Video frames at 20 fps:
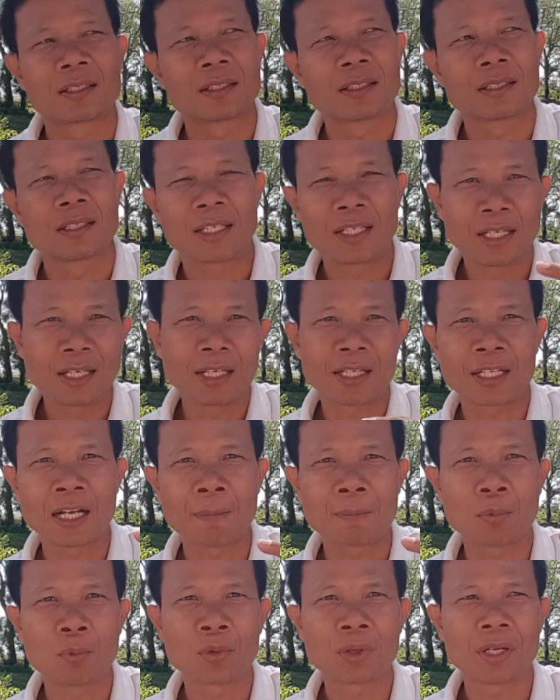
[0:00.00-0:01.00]
Here in
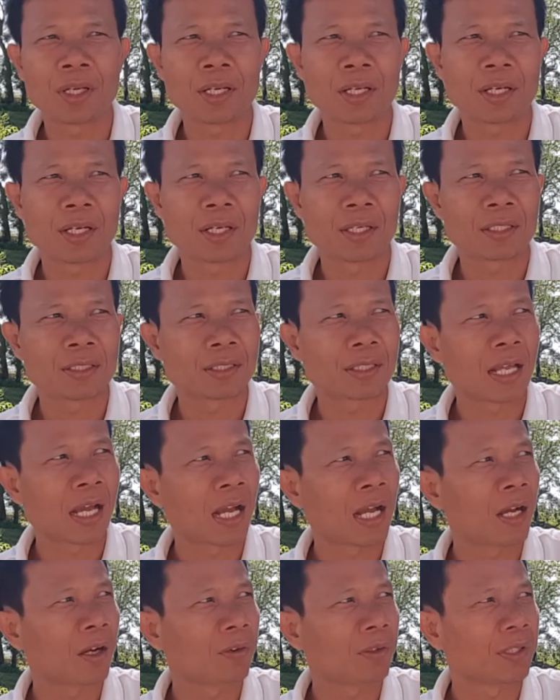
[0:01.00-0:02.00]
Cambodia, it is
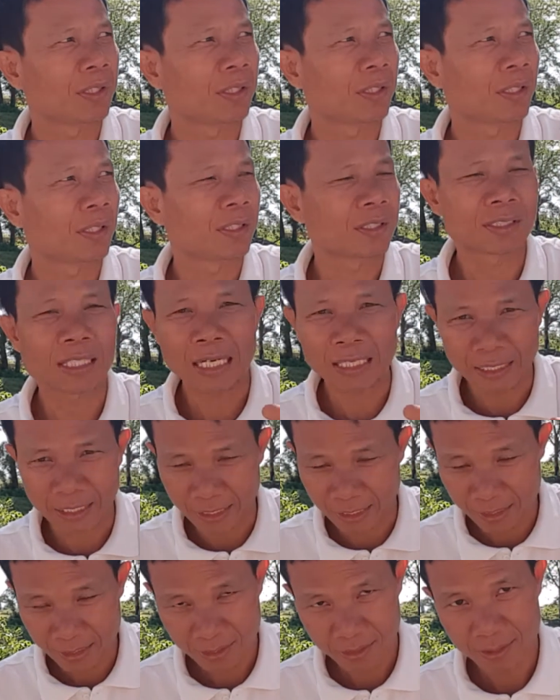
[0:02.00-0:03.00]
now in
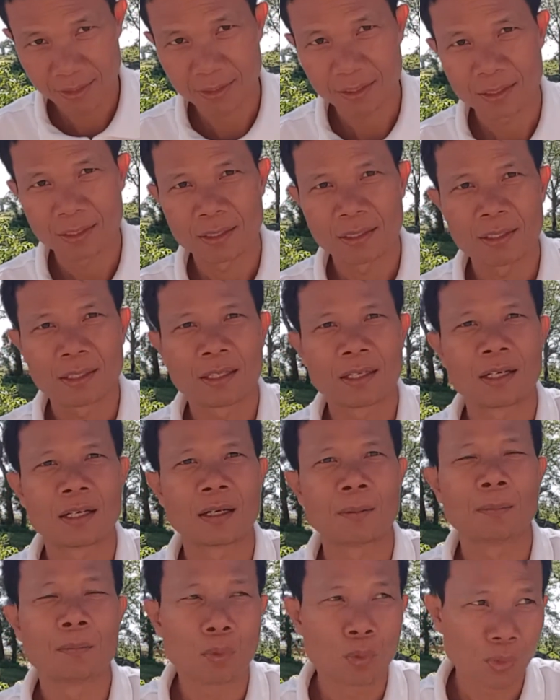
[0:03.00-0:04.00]
Sunday
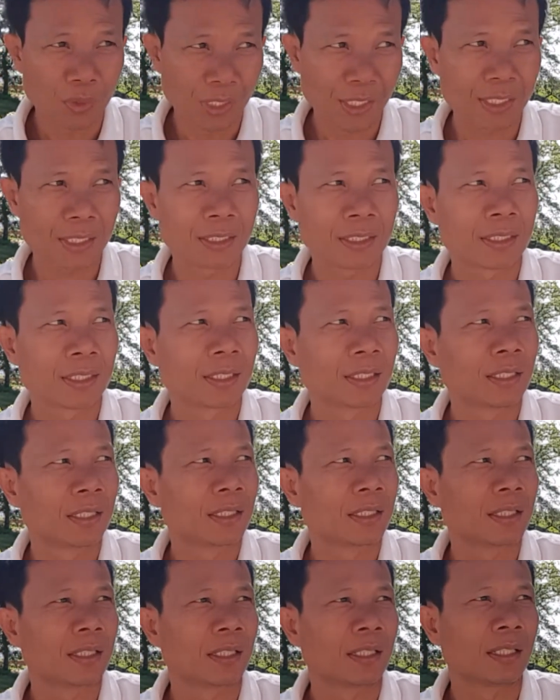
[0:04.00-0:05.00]
morning.
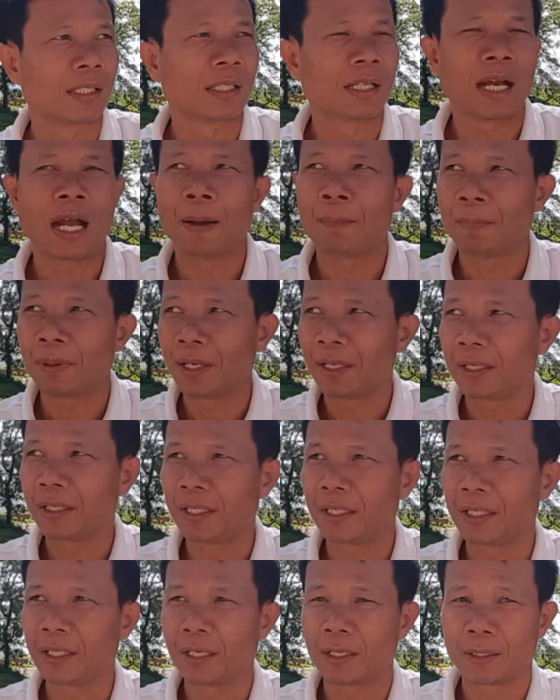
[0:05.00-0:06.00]
I'm in
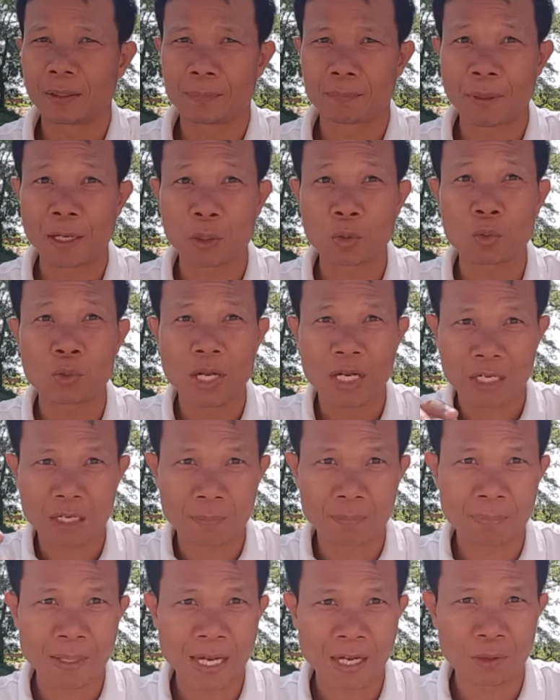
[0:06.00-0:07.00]
the pagoda
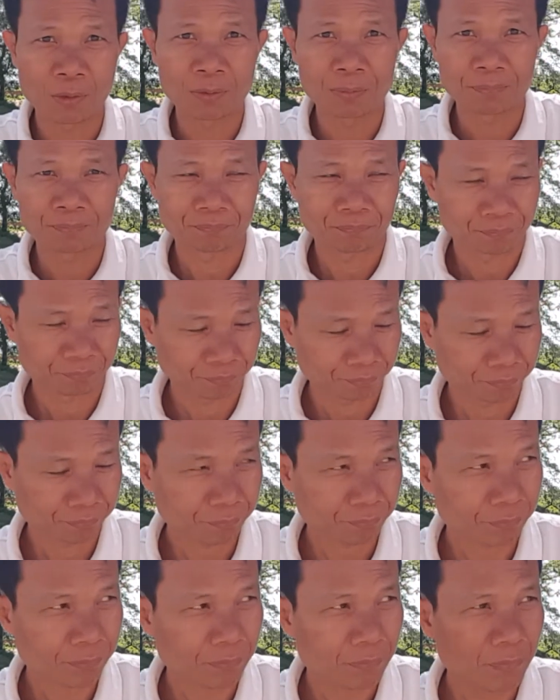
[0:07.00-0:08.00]
compound
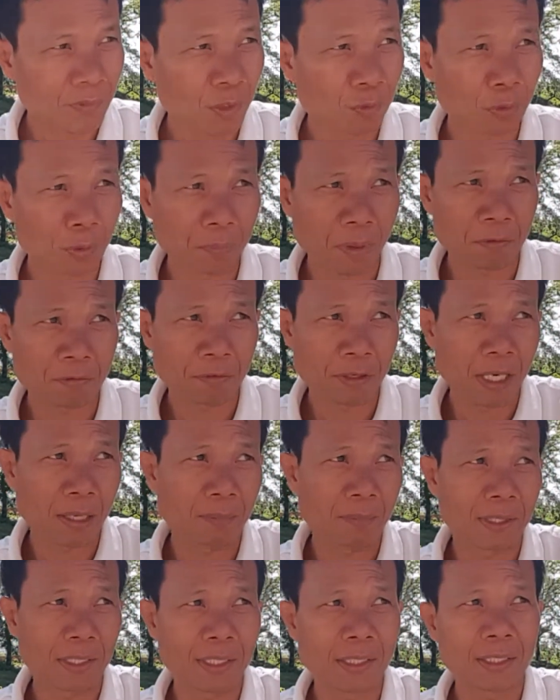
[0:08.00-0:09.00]
with my
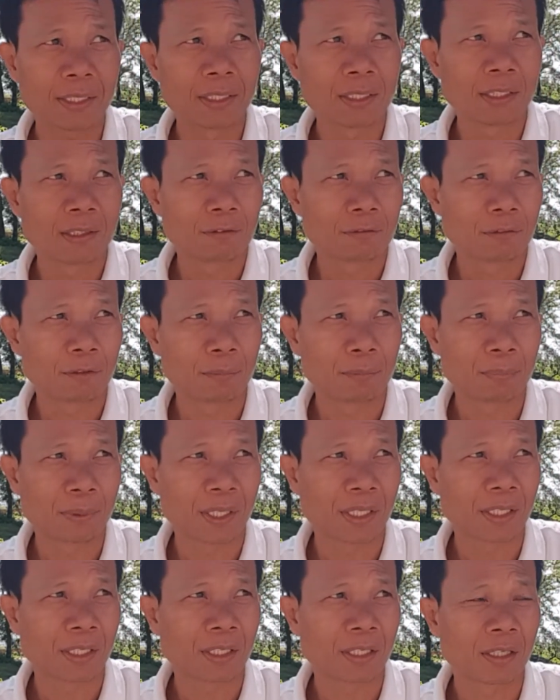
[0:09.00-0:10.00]
family. We
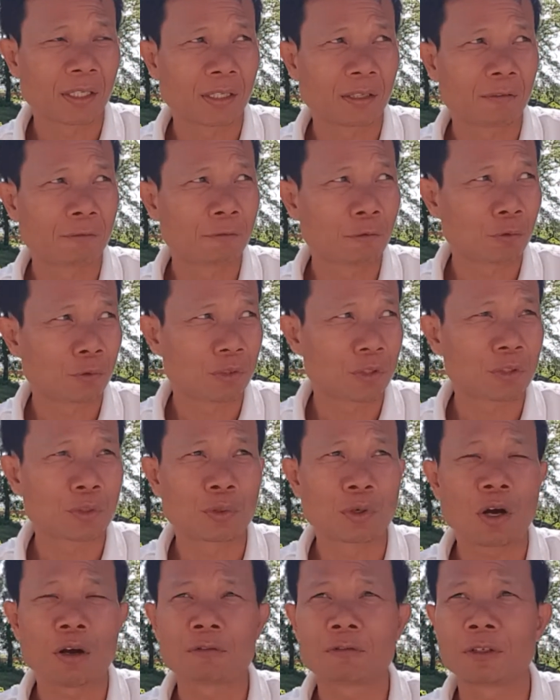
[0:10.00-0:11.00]
bring food
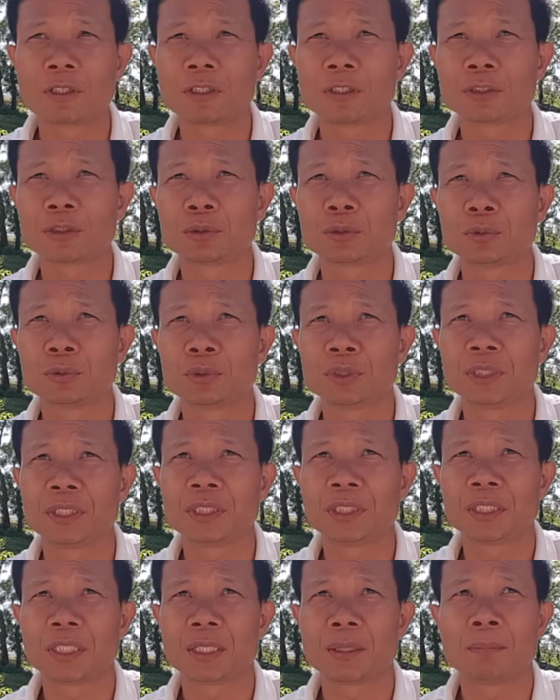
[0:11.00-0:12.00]
to offer to
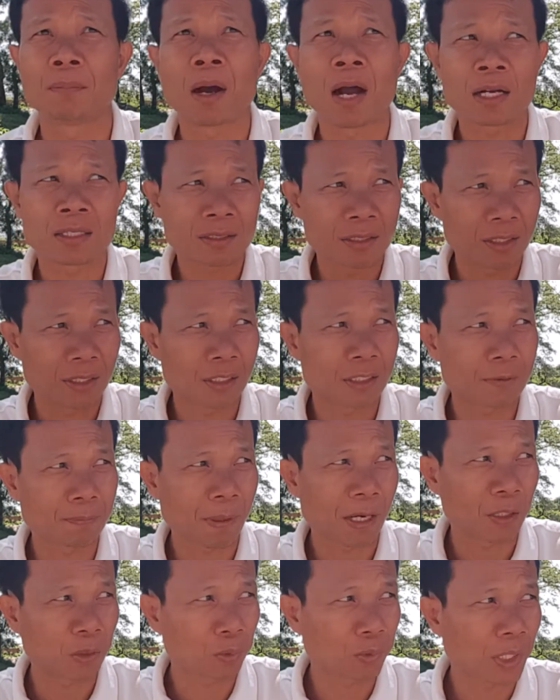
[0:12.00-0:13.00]
the monks in this
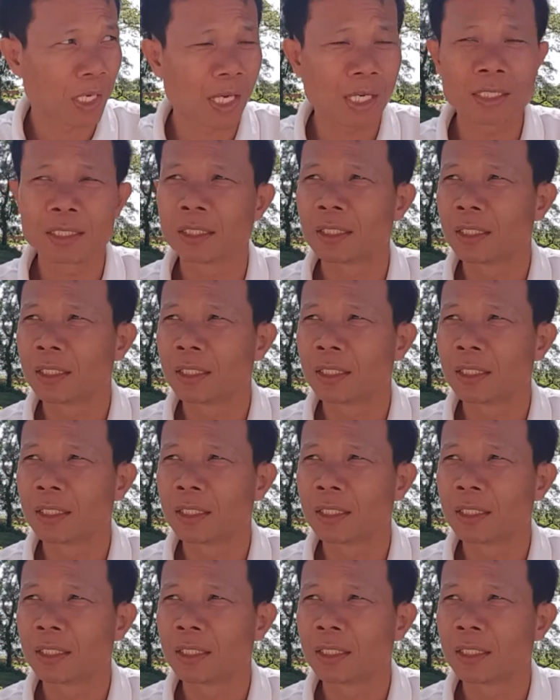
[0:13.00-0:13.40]
pagoda.